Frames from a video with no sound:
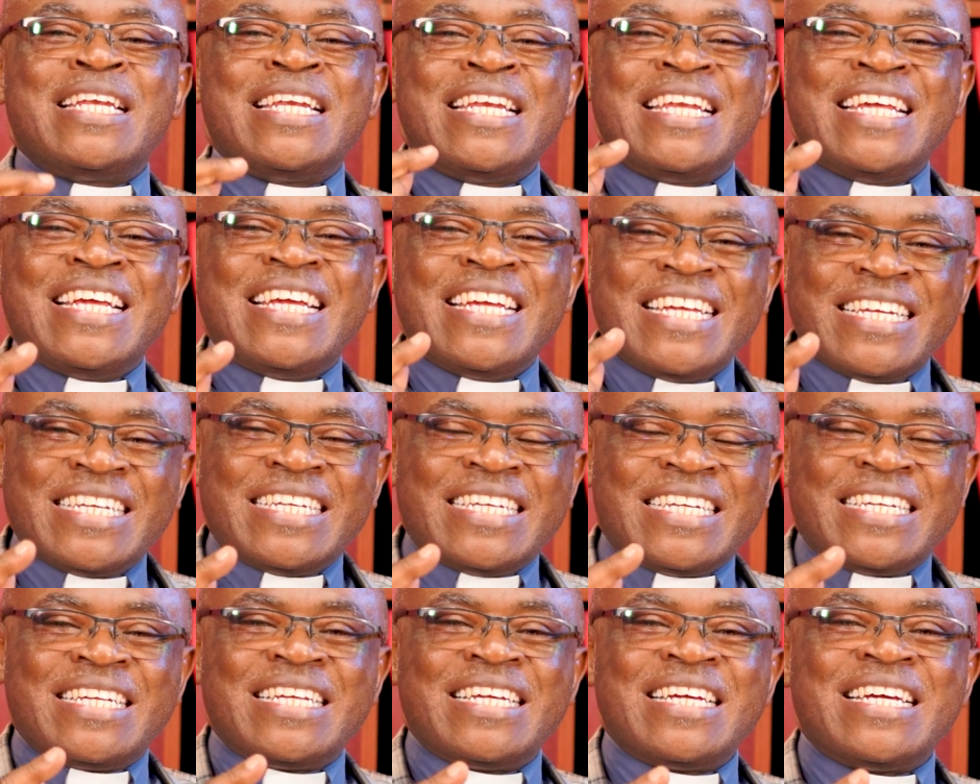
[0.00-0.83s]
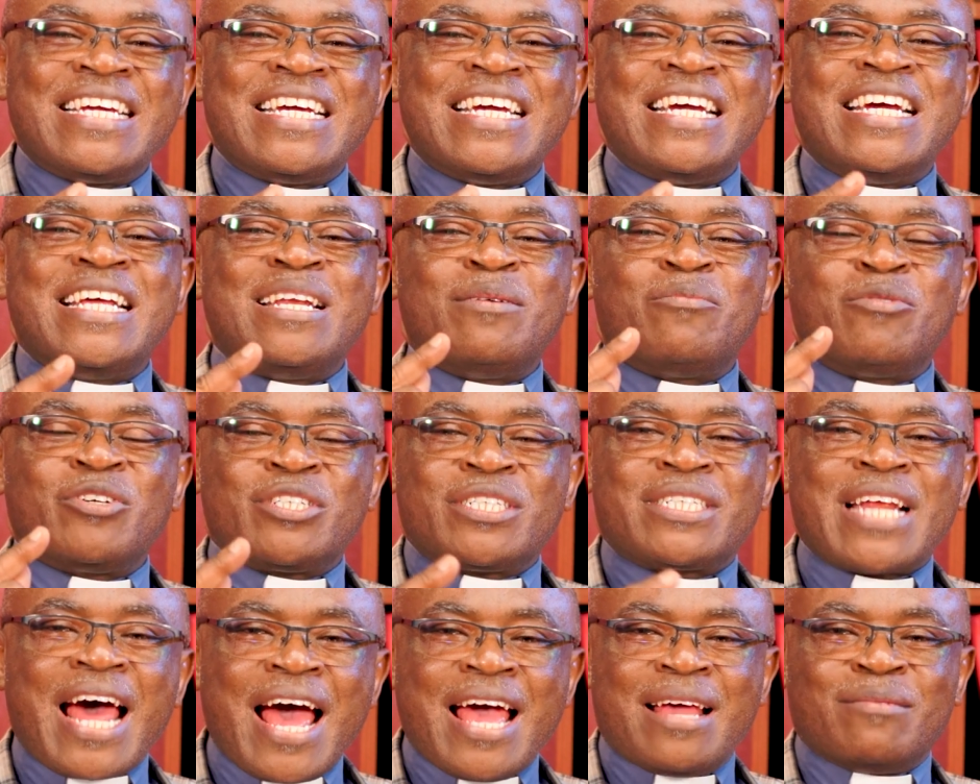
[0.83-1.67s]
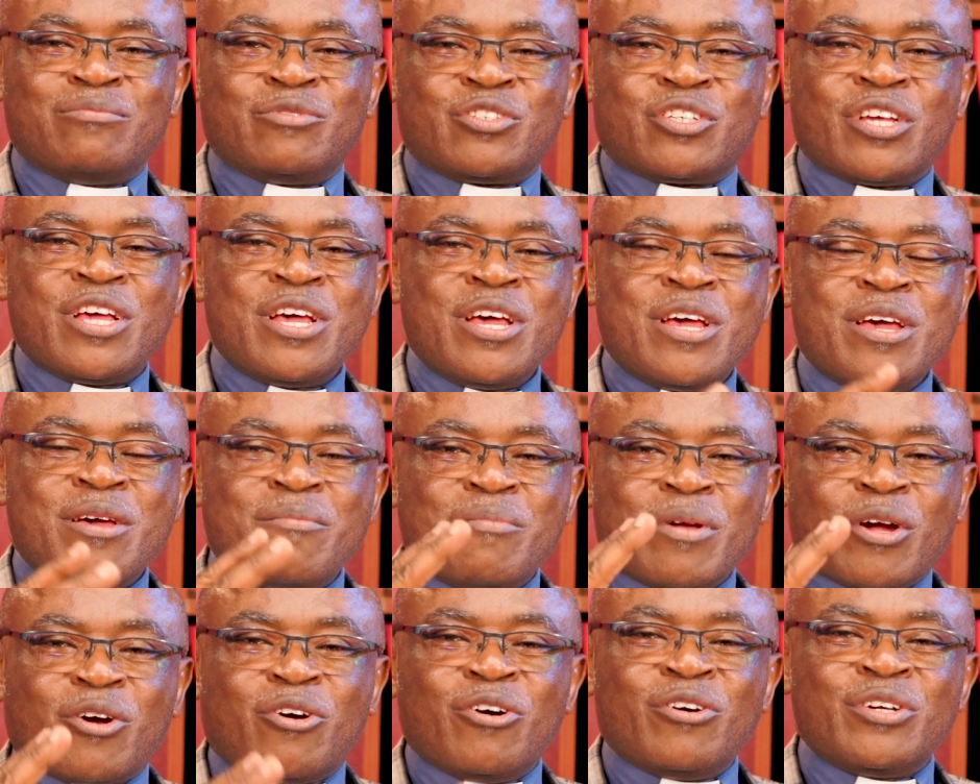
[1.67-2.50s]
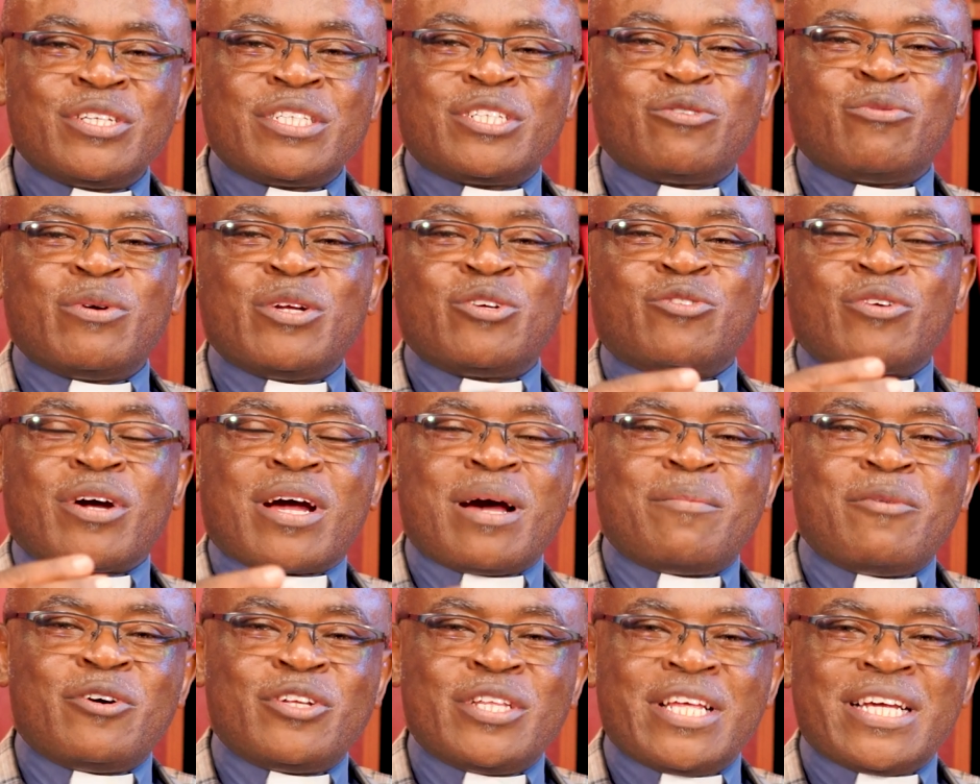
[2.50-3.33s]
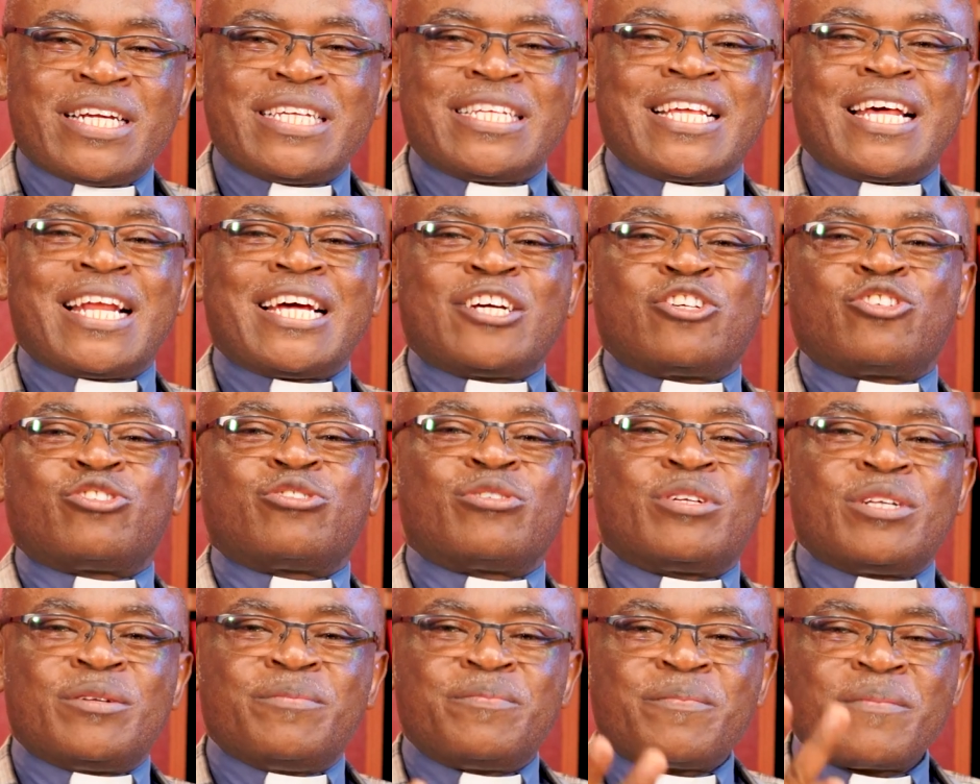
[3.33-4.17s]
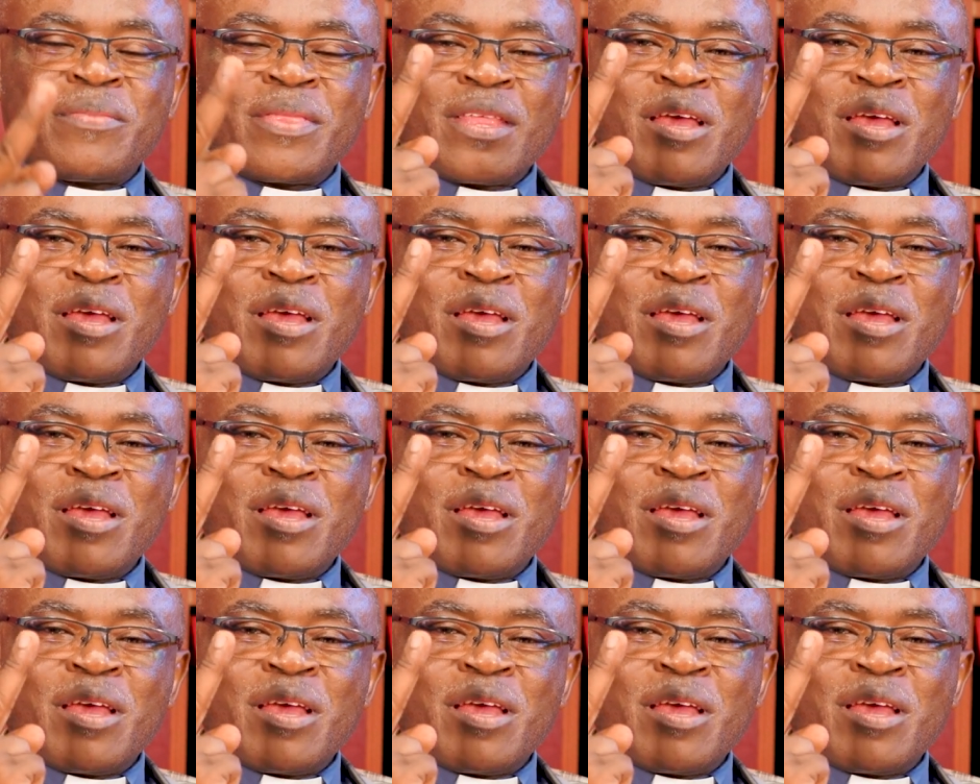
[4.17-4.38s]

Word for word: need in most times. Because when we talk about the resurrection,